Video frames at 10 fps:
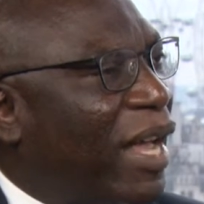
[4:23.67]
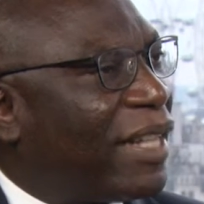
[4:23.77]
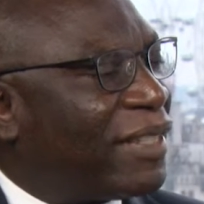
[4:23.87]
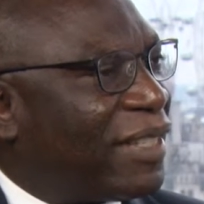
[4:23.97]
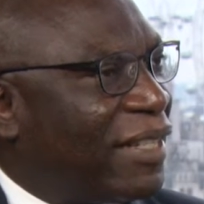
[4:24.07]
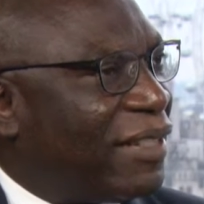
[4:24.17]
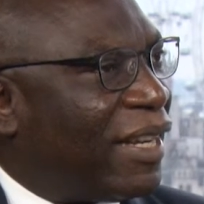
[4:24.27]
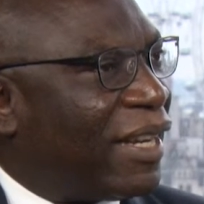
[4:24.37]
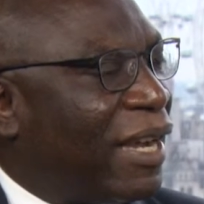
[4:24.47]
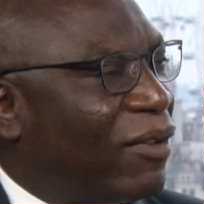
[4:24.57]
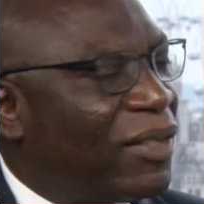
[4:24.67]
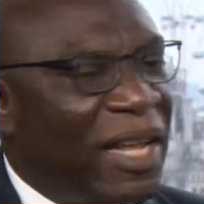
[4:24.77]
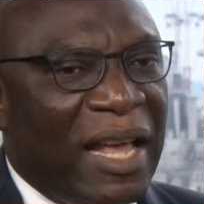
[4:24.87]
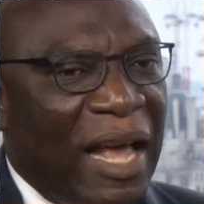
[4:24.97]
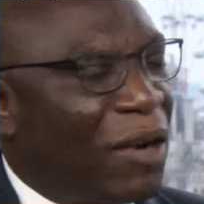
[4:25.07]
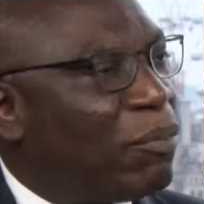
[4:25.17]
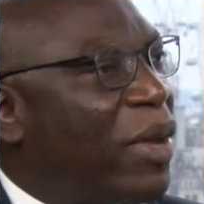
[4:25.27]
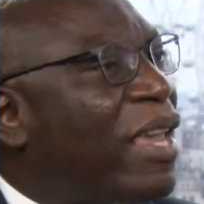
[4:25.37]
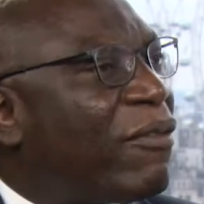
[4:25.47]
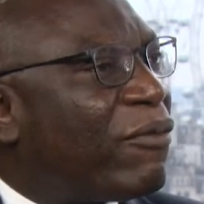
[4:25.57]
access their account and
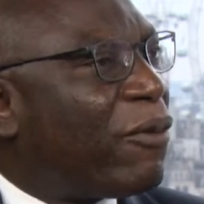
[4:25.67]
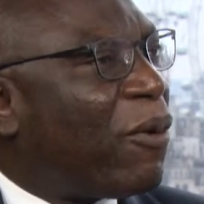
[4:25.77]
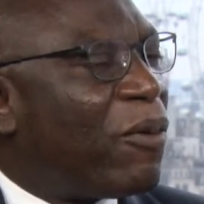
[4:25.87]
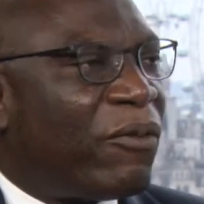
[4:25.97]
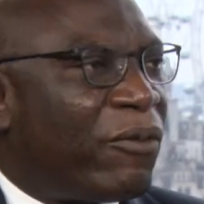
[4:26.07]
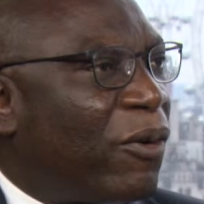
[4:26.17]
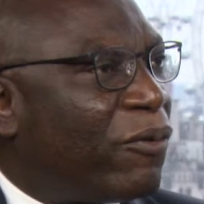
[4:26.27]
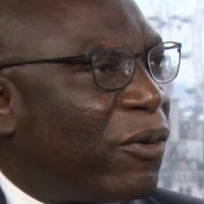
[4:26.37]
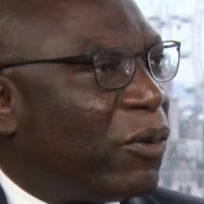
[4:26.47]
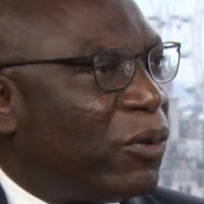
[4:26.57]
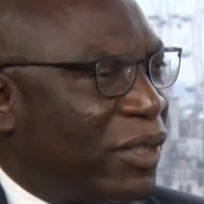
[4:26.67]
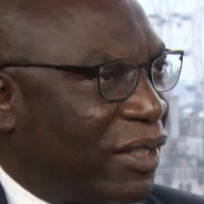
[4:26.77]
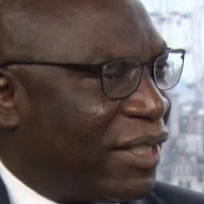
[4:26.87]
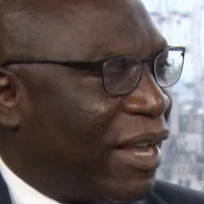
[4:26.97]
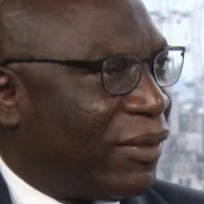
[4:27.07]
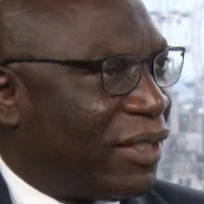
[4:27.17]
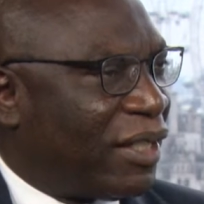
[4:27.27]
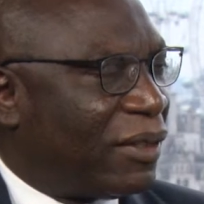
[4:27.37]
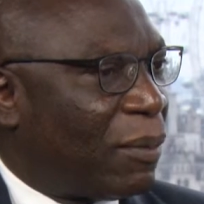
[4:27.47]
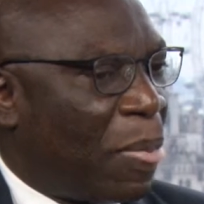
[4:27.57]
pay for goods and
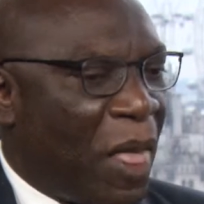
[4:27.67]
services.